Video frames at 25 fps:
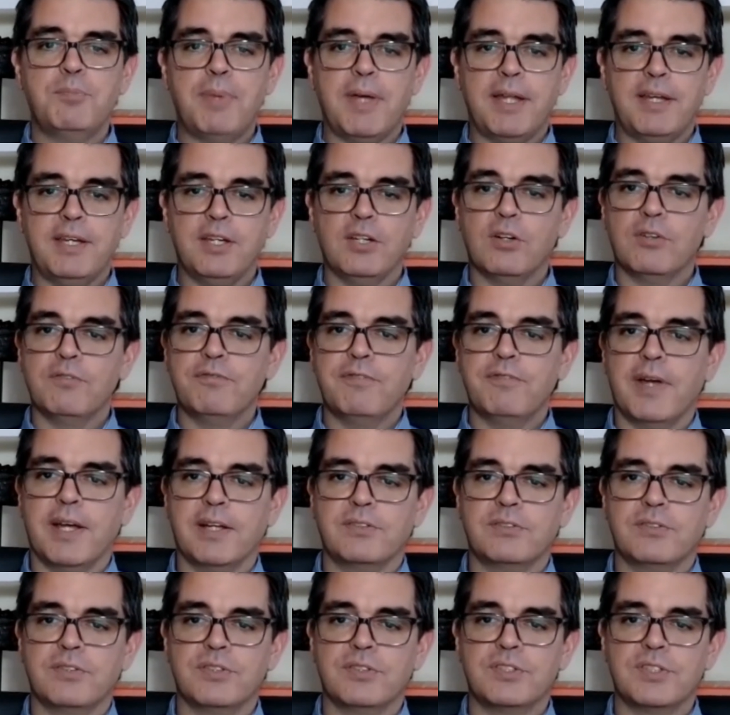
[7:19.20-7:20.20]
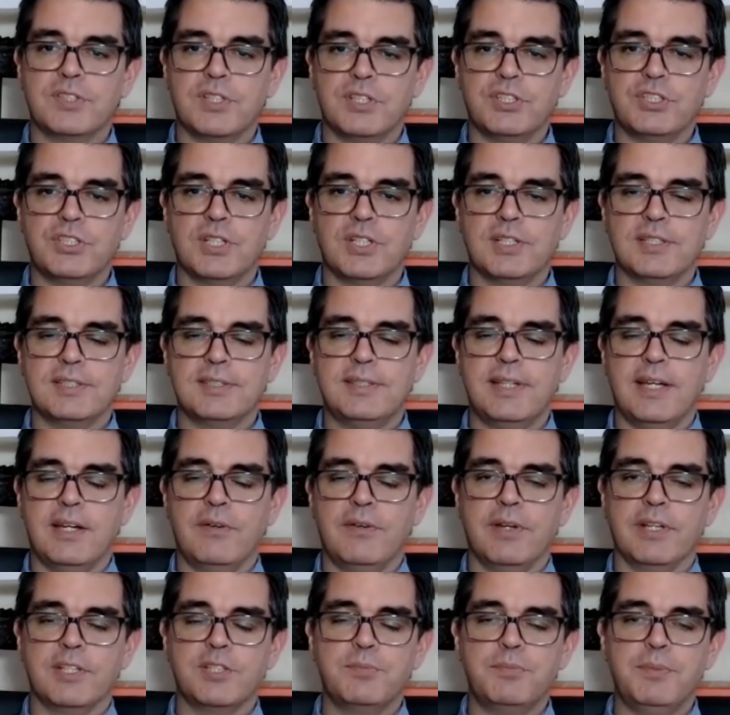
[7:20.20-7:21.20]
depending on factors such as
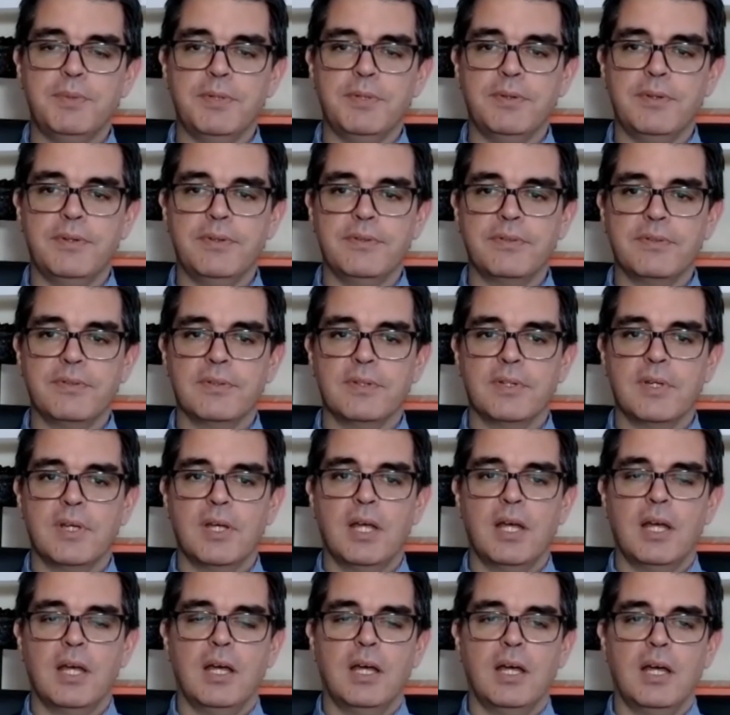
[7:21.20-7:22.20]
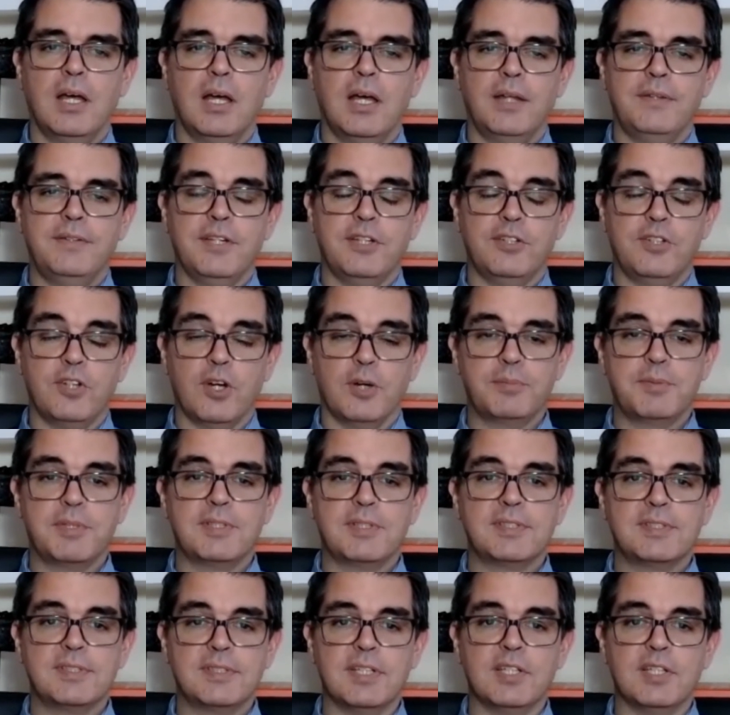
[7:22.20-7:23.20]
their experience, the
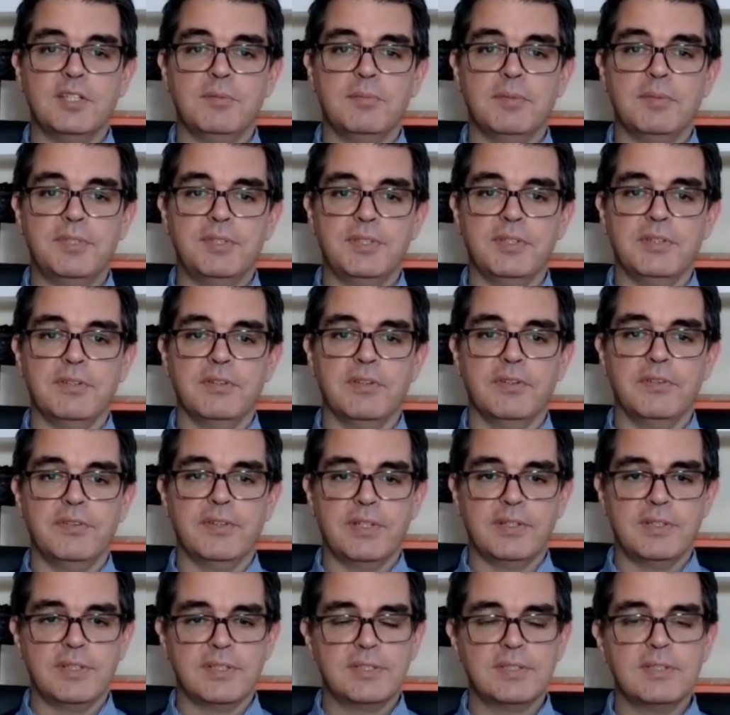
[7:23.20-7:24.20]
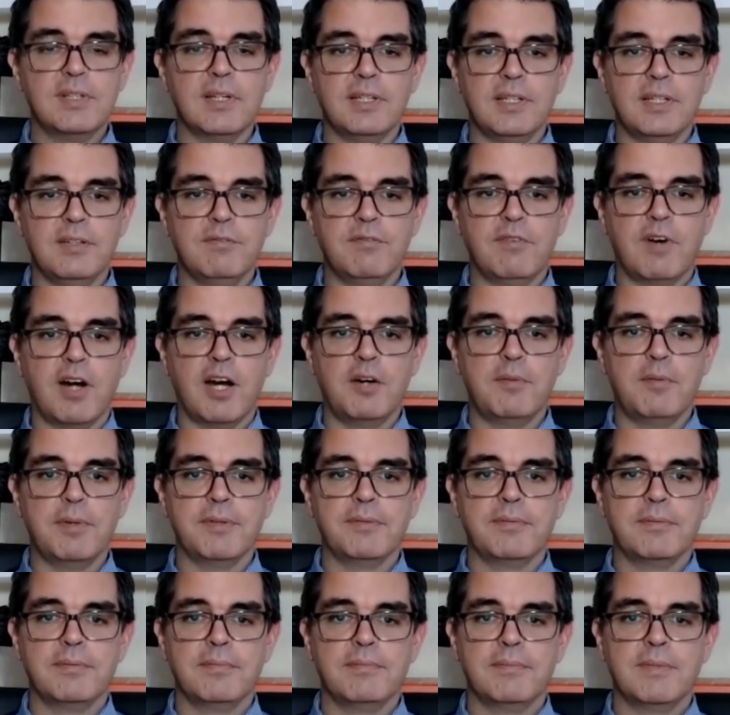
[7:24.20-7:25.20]
adopted study materials, and the study
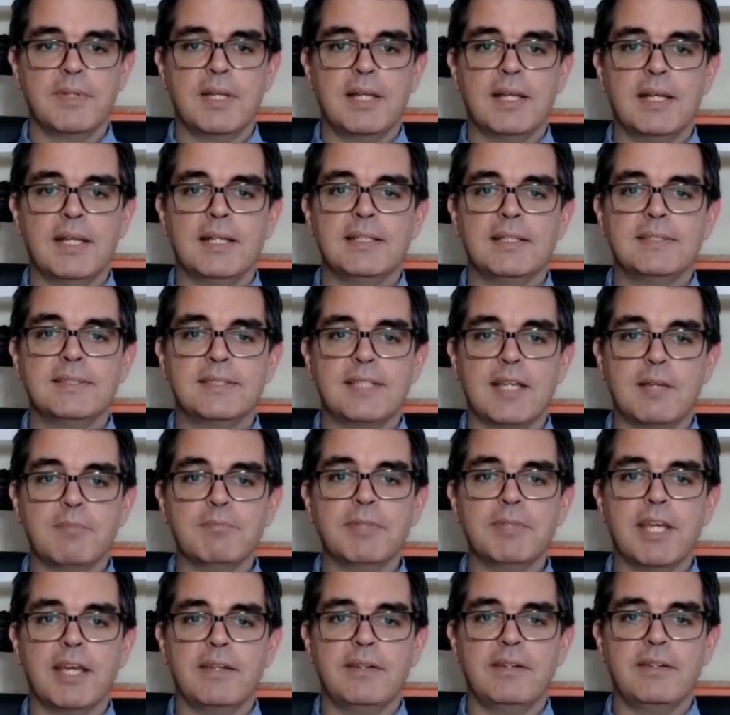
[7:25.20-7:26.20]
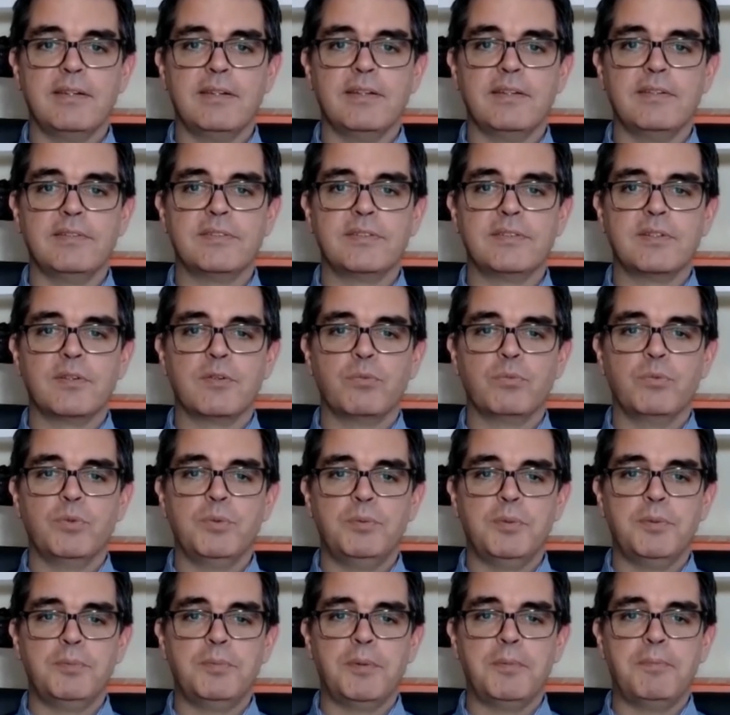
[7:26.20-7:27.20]
environment. Some candidates
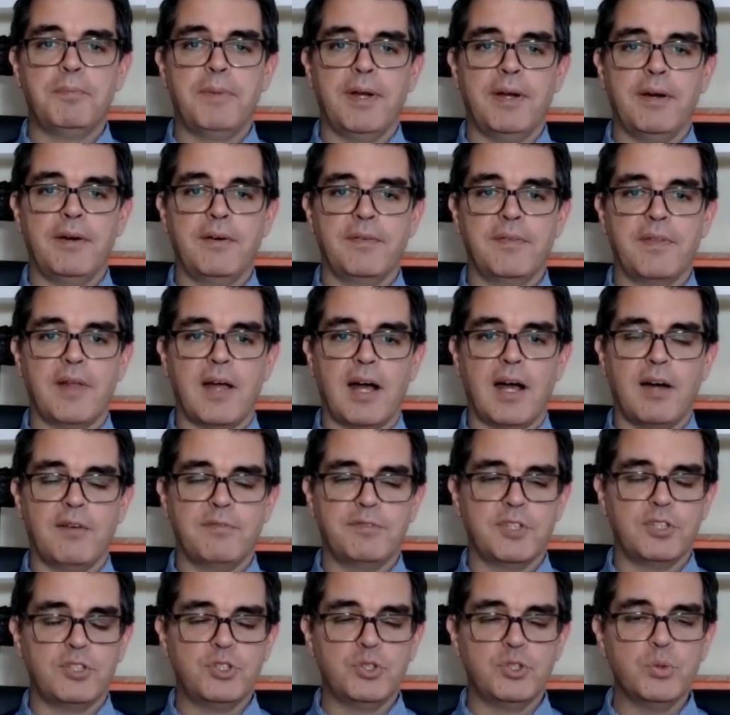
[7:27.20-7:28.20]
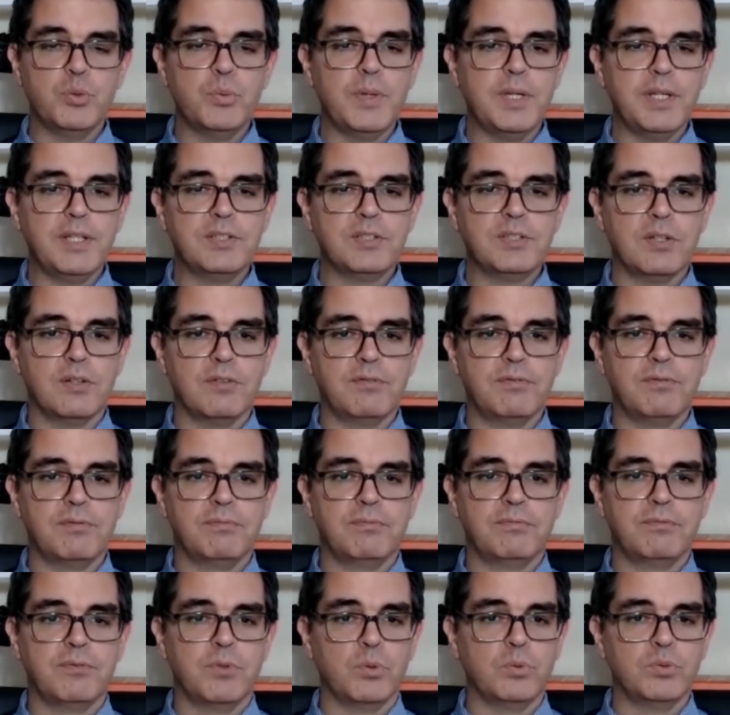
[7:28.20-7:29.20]
will be prepared after 2 weeks of
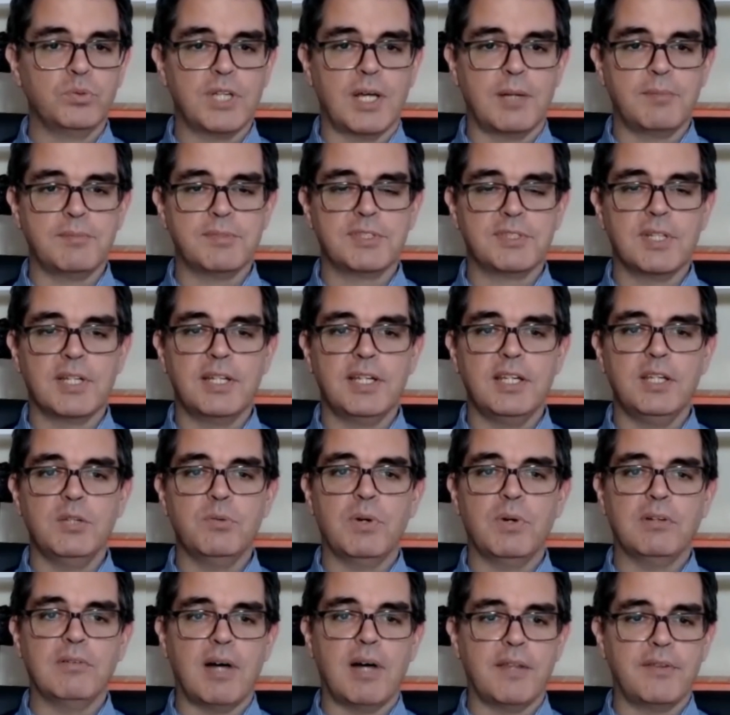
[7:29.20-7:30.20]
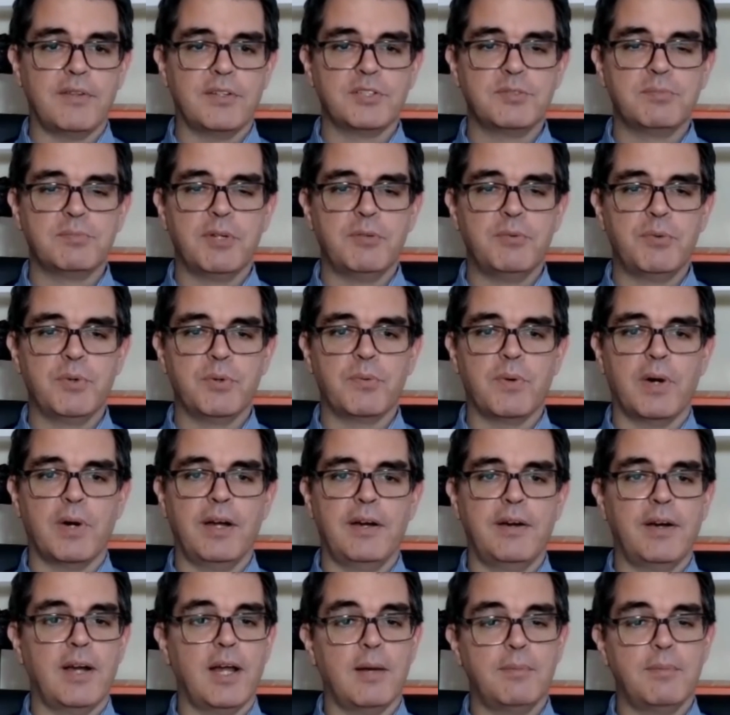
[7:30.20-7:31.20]
full-time study, while others may
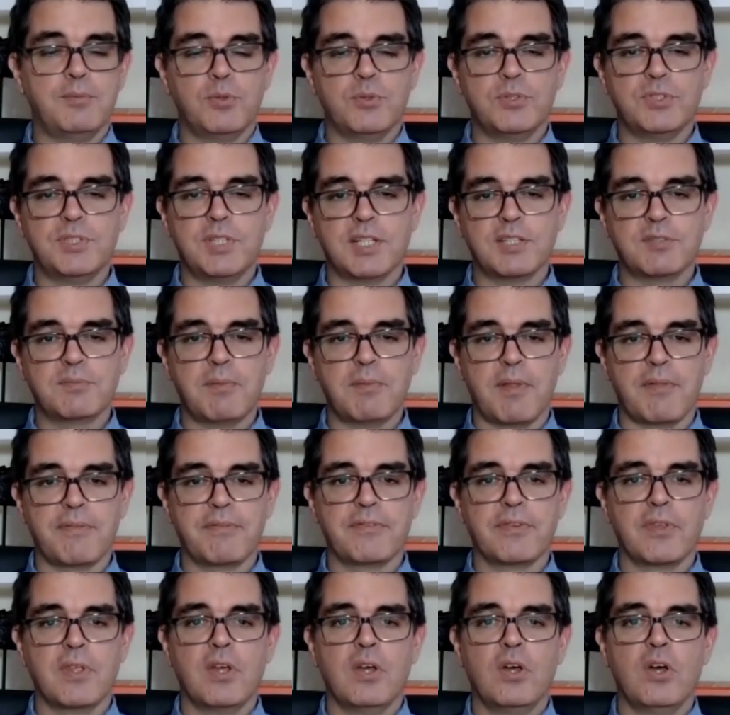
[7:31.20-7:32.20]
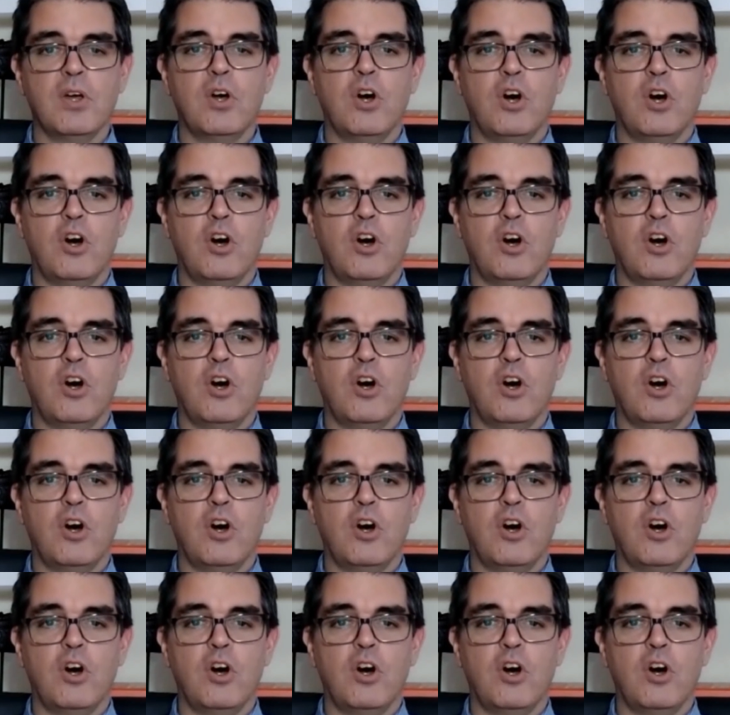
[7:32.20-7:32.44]
require up to 6 months